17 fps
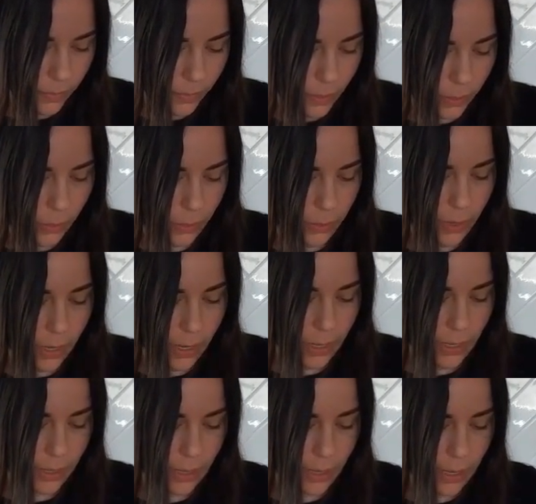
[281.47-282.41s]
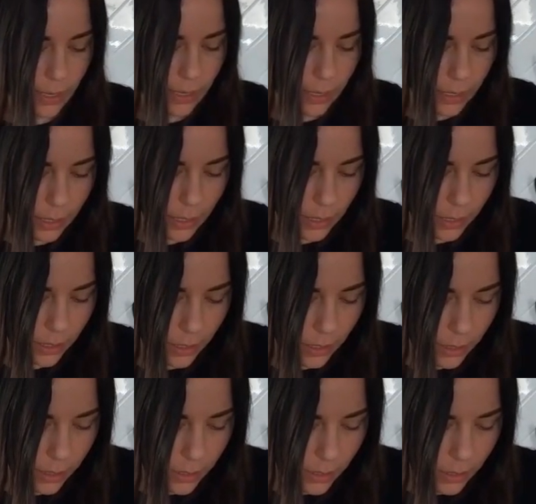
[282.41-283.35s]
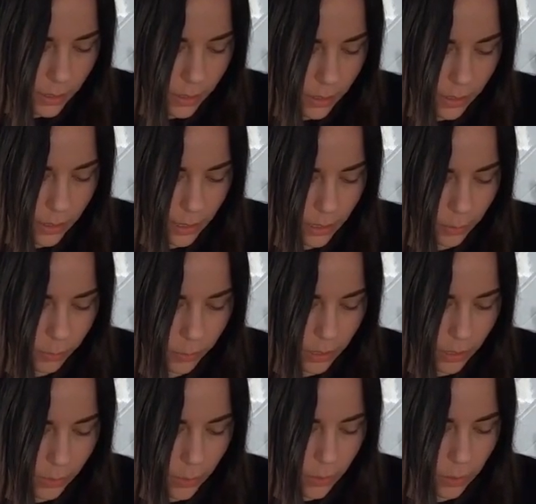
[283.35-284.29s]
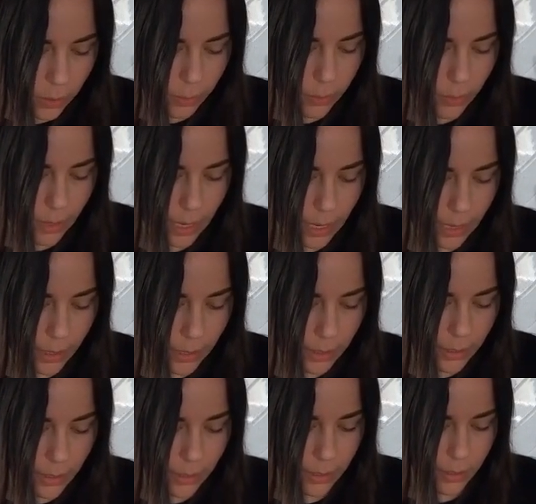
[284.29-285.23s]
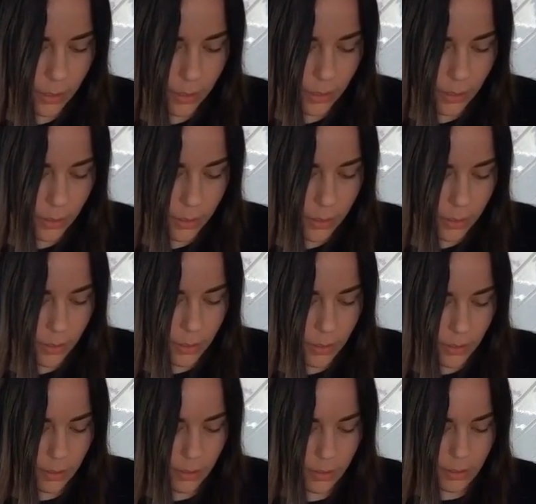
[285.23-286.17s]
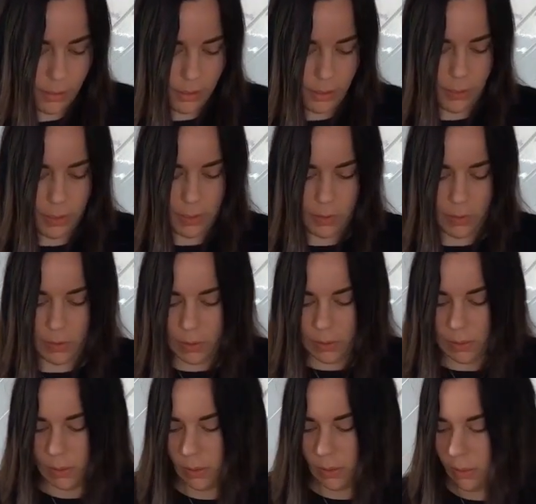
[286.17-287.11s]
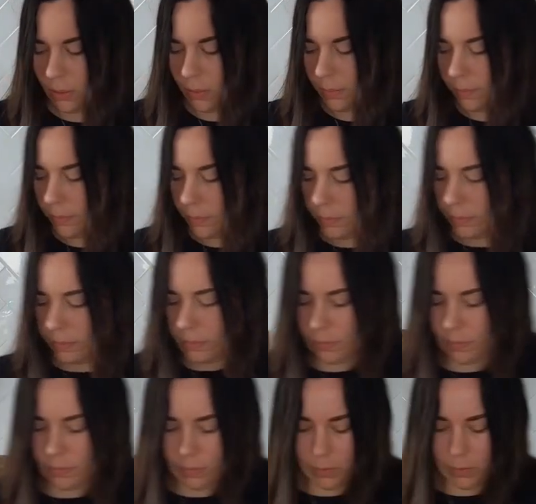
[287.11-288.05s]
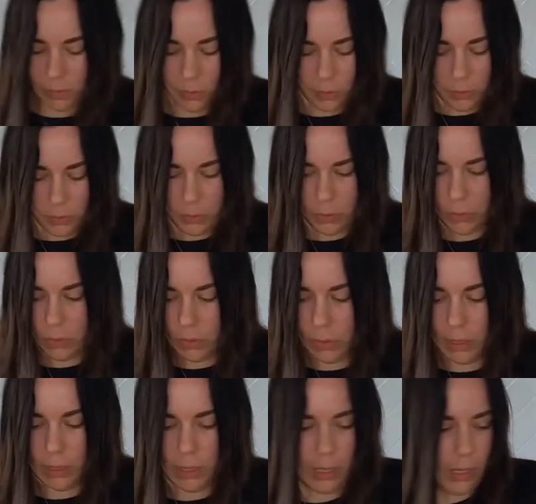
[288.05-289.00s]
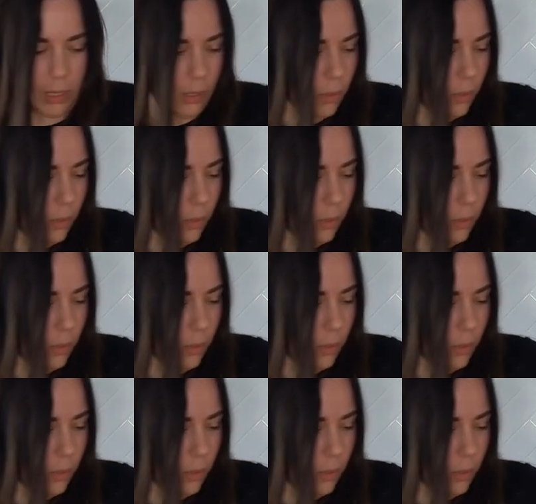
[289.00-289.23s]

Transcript: You know, I think that's pretty well combined. There you go. On to the next